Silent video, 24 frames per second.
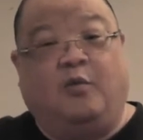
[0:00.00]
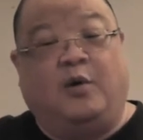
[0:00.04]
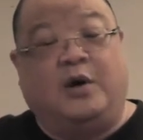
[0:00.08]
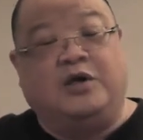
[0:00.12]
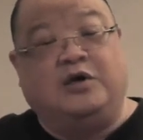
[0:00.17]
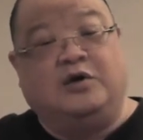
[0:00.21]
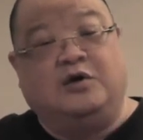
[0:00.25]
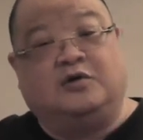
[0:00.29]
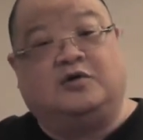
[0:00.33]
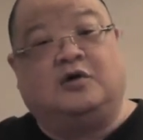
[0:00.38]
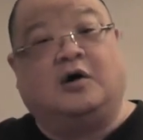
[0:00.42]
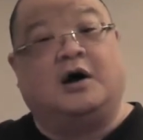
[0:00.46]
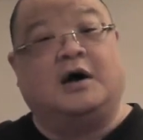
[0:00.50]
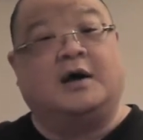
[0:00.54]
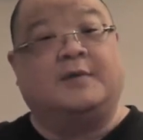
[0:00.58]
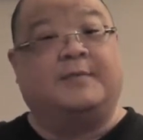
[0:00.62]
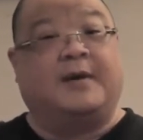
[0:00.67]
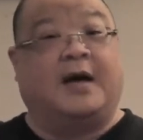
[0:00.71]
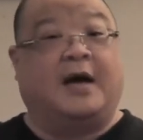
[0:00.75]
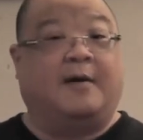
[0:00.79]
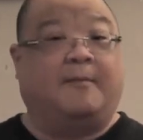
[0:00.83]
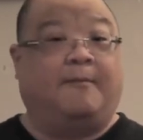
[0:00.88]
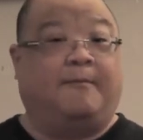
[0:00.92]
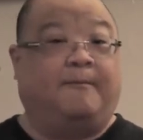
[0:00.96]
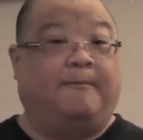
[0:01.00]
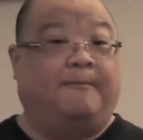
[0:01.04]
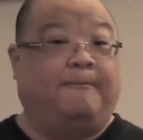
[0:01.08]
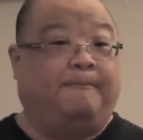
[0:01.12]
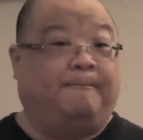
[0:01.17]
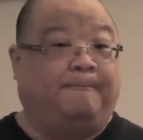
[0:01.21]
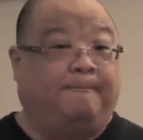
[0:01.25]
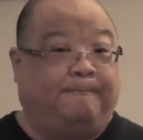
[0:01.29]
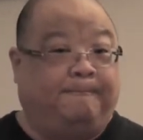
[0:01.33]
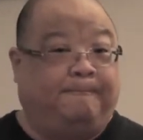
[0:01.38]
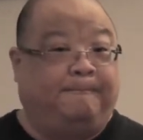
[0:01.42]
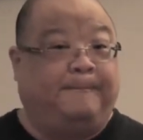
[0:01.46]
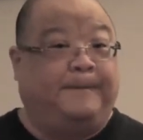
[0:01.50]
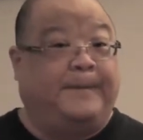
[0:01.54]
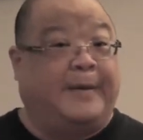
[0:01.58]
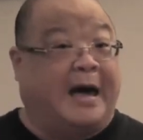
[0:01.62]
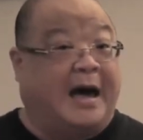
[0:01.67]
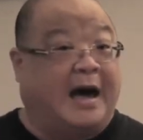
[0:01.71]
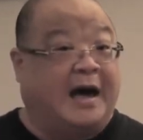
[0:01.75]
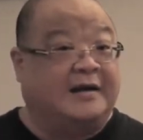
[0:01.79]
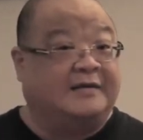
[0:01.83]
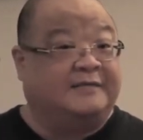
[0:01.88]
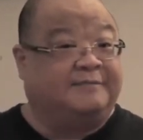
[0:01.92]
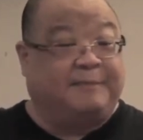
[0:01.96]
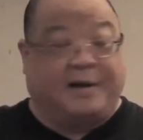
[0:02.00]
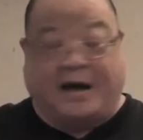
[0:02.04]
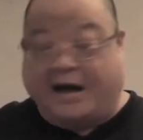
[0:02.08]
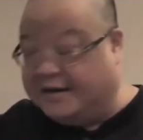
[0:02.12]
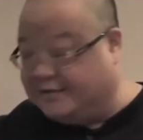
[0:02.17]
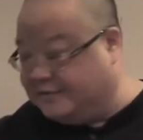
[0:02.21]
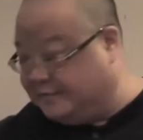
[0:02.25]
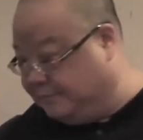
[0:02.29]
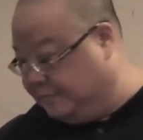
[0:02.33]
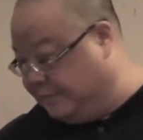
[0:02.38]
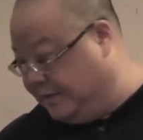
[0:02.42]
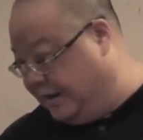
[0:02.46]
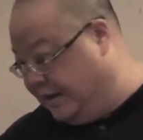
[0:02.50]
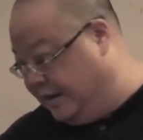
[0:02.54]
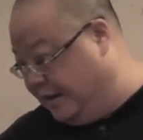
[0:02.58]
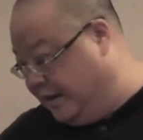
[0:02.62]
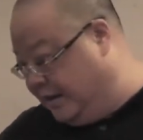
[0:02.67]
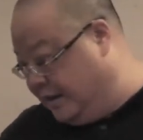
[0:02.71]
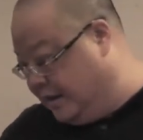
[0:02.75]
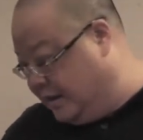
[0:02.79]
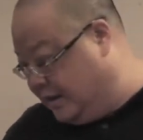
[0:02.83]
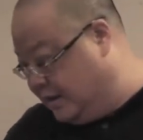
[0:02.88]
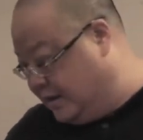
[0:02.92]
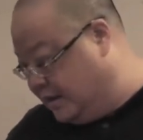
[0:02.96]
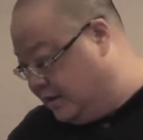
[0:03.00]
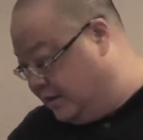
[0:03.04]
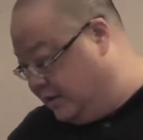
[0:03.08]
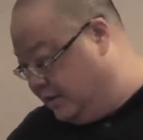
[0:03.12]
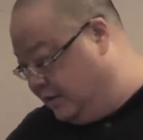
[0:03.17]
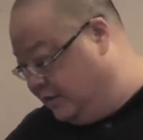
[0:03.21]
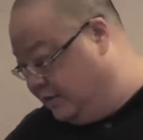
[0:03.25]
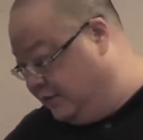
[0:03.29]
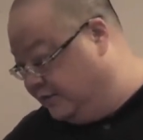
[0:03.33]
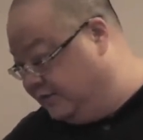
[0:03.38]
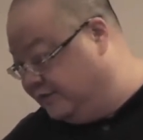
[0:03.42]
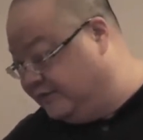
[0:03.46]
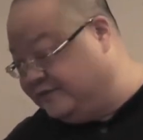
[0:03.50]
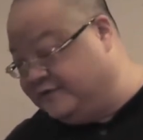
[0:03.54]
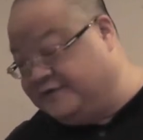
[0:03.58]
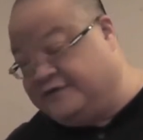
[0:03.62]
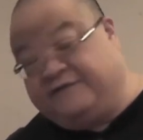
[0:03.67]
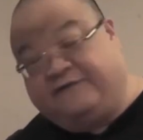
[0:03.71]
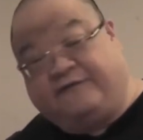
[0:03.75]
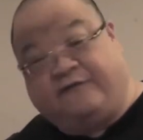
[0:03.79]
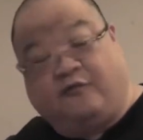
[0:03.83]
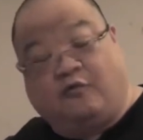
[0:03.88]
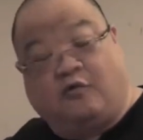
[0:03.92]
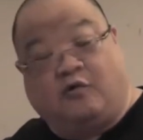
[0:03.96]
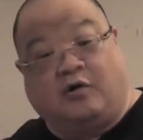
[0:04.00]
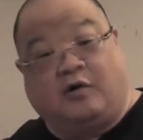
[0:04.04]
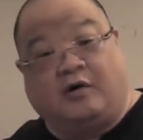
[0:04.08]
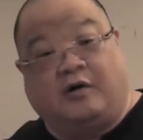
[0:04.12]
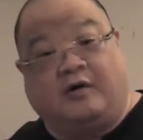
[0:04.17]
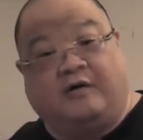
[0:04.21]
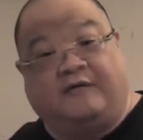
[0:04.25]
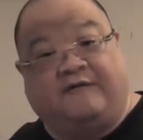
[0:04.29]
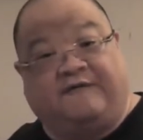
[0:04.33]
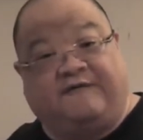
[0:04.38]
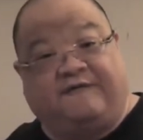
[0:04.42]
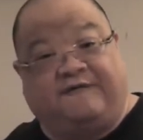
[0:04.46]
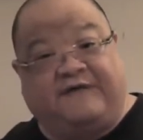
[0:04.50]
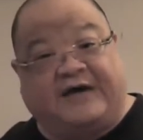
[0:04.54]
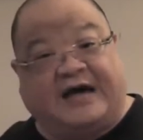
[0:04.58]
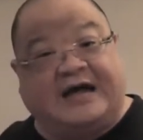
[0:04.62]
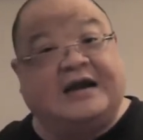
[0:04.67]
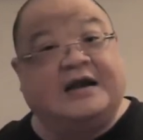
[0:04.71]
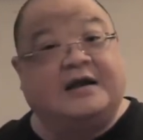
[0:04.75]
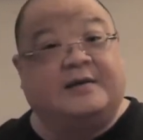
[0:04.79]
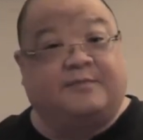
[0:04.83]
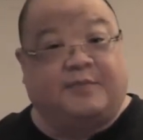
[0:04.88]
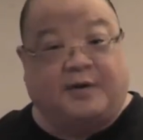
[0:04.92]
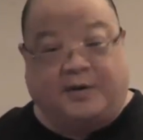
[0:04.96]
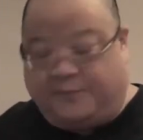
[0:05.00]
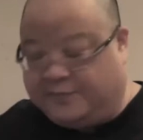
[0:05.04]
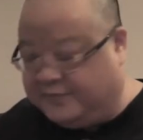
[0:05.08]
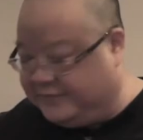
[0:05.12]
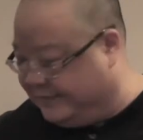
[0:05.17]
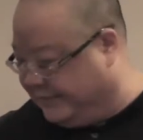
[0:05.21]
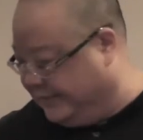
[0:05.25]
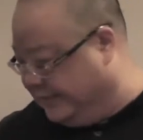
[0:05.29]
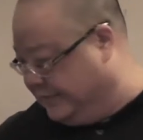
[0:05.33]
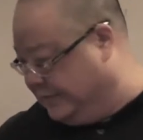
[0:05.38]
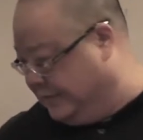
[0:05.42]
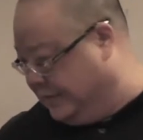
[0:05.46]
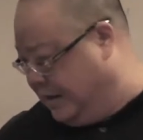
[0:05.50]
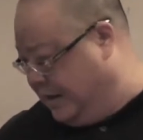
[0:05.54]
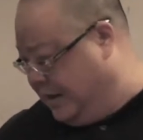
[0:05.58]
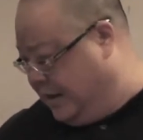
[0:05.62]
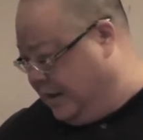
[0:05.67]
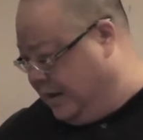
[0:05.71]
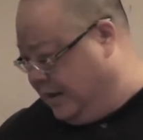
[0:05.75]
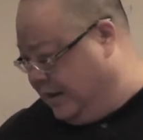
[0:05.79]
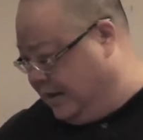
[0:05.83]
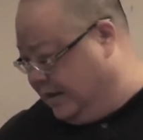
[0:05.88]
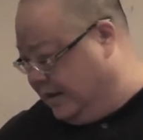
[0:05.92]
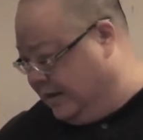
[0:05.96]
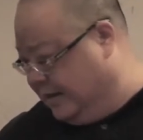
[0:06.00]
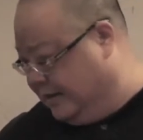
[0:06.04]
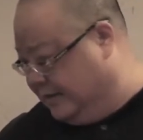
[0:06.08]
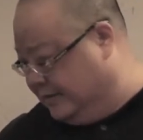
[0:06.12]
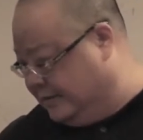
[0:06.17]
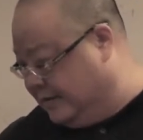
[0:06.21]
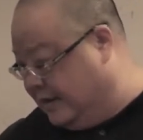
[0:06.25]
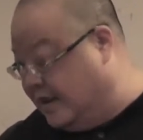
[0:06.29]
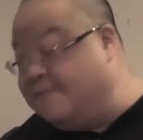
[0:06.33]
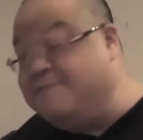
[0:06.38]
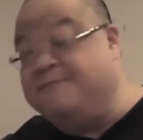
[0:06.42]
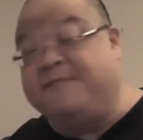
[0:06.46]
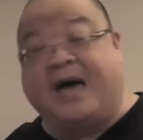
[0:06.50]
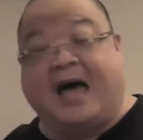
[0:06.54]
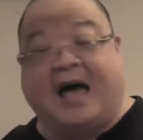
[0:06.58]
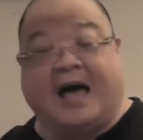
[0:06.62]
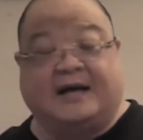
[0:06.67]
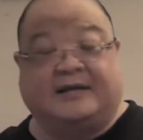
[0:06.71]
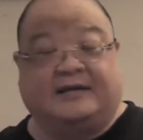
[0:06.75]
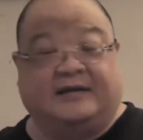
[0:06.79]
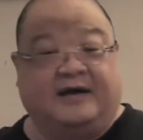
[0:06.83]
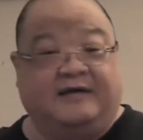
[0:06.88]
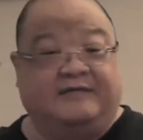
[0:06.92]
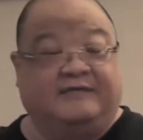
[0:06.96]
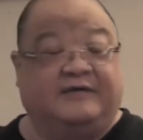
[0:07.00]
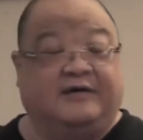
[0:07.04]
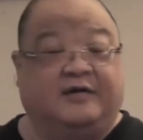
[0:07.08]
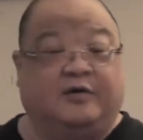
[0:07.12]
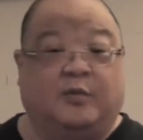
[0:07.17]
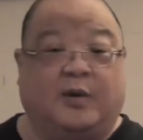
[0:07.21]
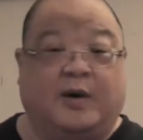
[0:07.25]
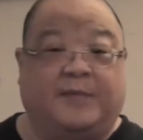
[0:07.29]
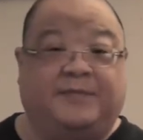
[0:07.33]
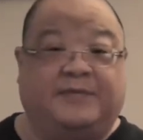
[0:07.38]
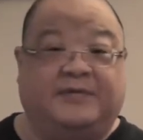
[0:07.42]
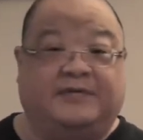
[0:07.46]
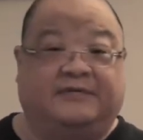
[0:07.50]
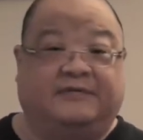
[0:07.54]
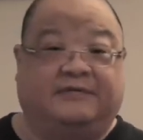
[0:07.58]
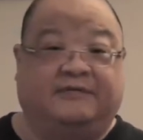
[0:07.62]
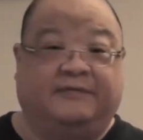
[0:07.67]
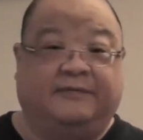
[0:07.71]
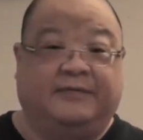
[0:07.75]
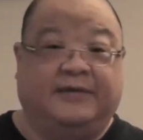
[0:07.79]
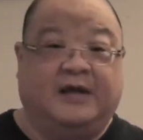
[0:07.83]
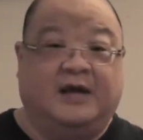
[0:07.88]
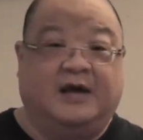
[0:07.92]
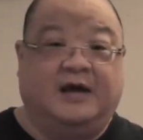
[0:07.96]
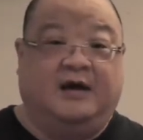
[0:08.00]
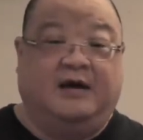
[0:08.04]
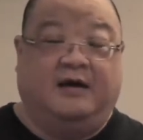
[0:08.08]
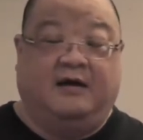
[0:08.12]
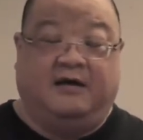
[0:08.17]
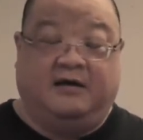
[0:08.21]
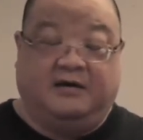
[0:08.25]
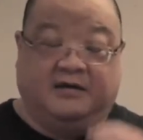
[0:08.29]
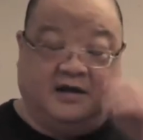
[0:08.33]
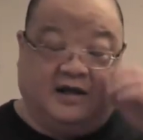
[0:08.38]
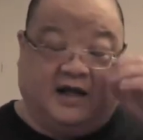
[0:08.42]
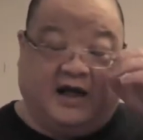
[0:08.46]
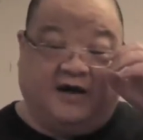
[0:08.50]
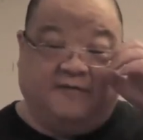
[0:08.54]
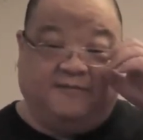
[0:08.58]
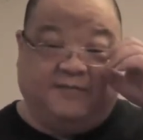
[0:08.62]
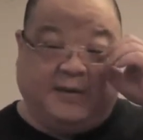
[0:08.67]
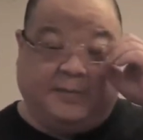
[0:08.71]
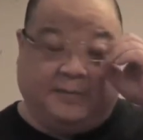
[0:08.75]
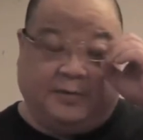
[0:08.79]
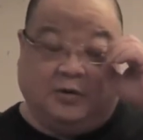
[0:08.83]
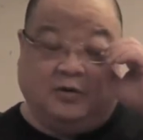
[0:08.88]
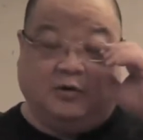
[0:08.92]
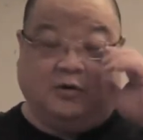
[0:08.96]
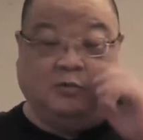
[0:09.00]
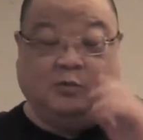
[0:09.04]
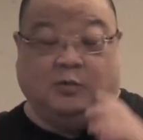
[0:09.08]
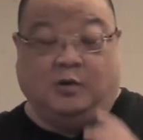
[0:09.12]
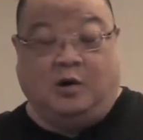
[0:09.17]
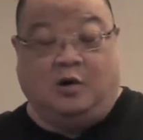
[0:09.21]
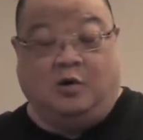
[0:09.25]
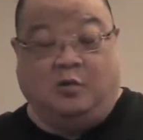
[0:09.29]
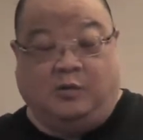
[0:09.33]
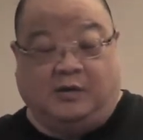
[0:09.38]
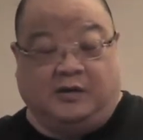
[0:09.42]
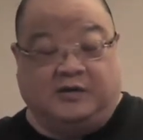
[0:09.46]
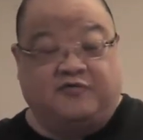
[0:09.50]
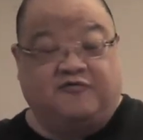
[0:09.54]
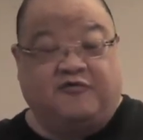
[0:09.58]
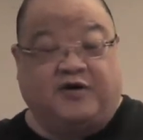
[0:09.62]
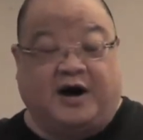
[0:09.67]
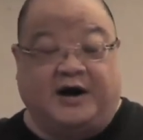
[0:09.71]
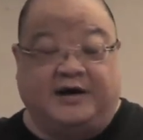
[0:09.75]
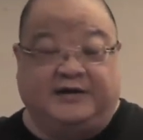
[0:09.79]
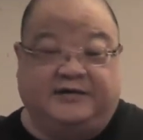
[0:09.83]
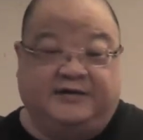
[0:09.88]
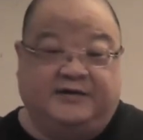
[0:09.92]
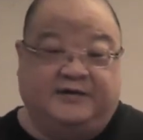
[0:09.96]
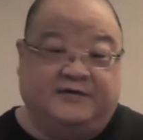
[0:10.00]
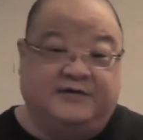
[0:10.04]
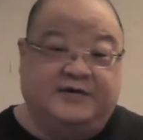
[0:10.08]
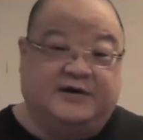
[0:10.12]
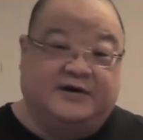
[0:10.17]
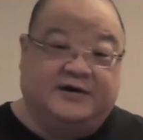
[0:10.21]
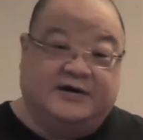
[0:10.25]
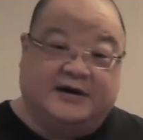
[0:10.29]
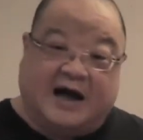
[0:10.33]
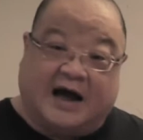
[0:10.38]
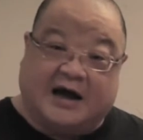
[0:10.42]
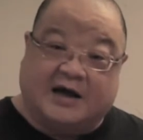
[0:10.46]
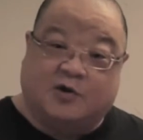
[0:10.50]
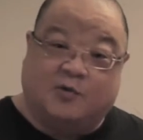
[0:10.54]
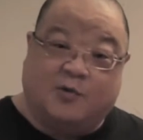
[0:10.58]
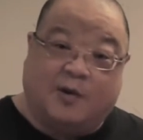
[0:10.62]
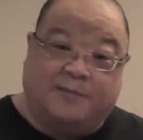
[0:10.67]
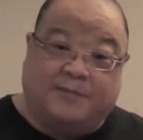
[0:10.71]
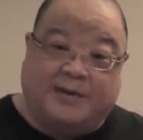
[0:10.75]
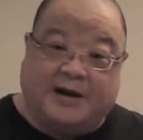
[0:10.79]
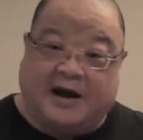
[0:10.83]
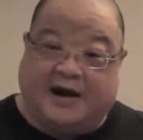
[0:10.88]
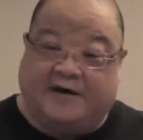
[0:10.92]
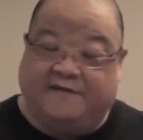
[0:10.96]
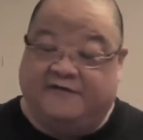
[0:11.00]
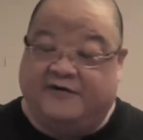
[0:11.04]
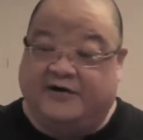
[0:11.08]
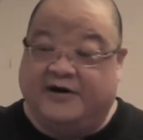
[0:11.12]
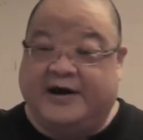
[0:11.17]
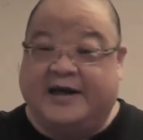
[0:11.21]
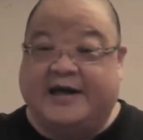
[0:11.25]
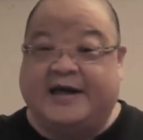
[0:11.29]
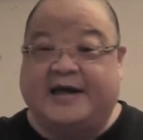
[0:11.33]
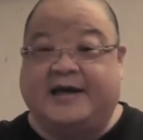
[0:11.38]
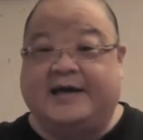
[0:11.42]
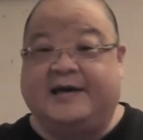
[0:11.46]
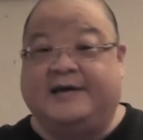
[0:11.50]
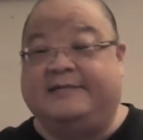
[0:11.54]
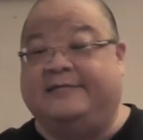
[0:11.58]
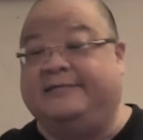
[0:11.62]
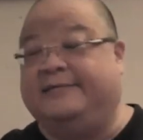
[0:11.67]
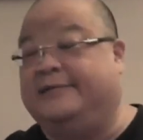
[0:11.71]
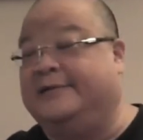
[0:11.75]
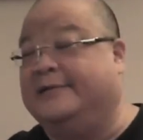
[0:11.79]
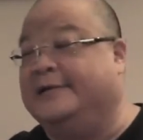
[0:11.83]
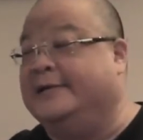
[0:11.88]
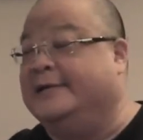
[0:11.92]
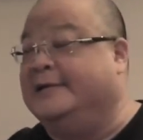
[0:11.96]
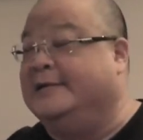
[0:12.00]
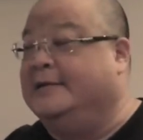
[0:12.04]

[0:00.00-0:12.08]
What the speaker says: when you're talking about possibly used for fighting purposes is impact against other weapons. You'll have people who will try to, knock your weapon out of your hand.